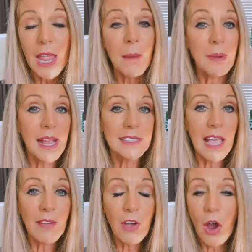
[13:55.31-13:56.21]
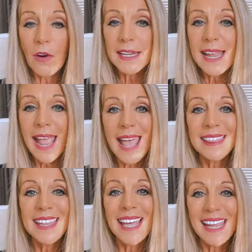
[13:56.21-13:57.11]
because I've already
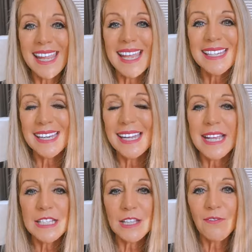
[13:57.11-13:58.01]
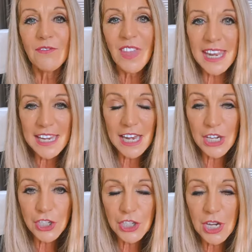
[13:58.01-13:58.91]
had the It Is
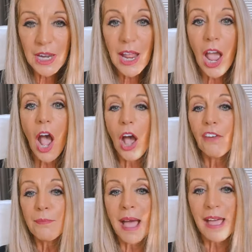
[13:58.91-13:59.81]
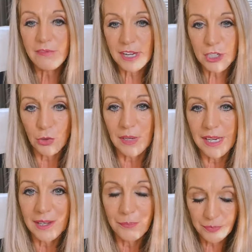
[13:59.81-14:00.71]
Finished of my victory.